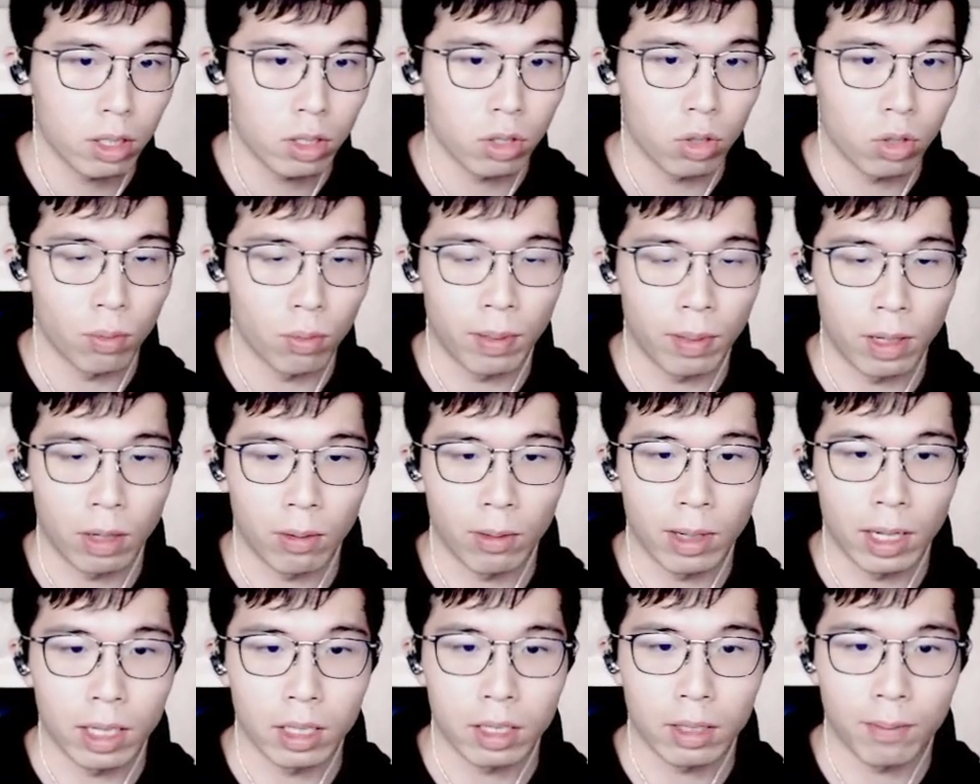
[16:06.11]
to
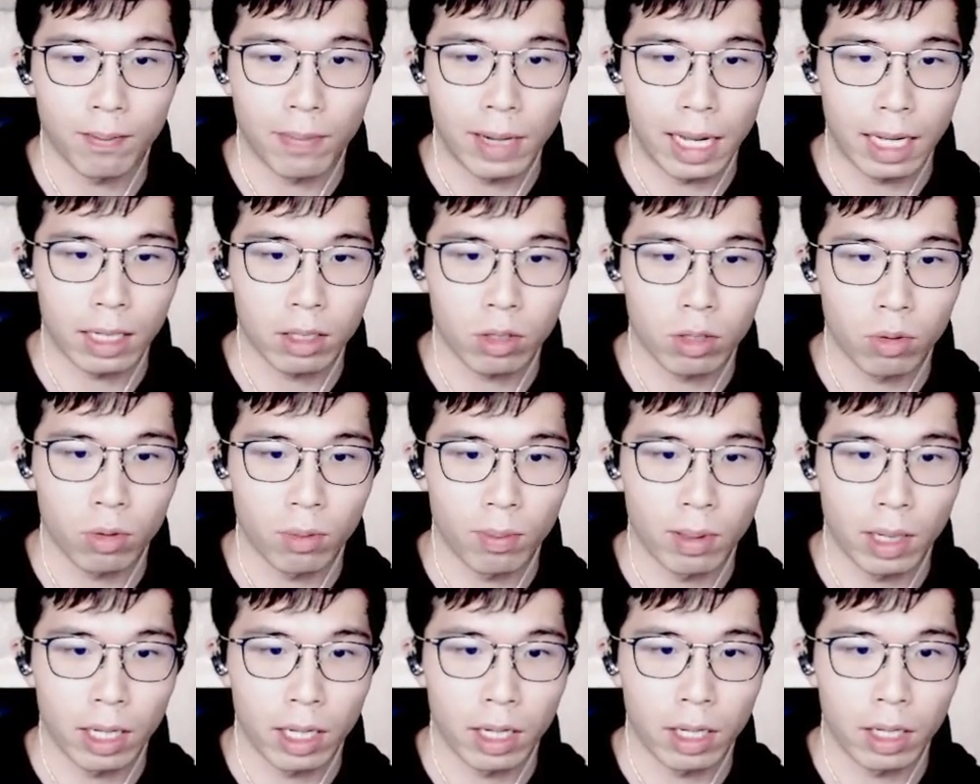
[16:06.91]
prevent black to
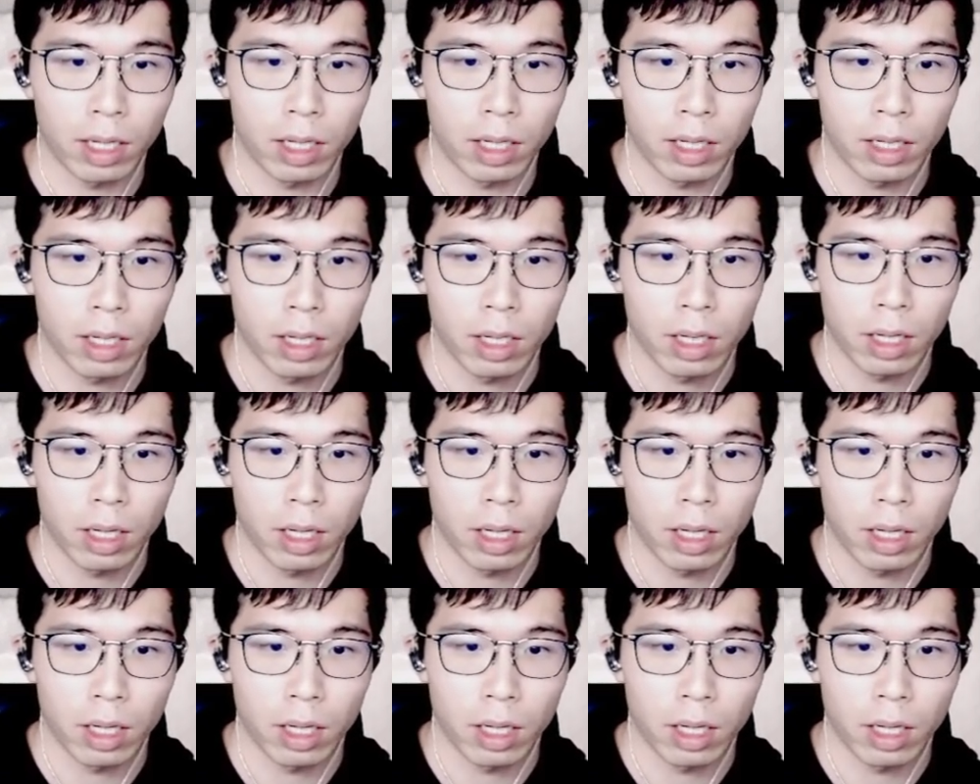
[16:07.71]
play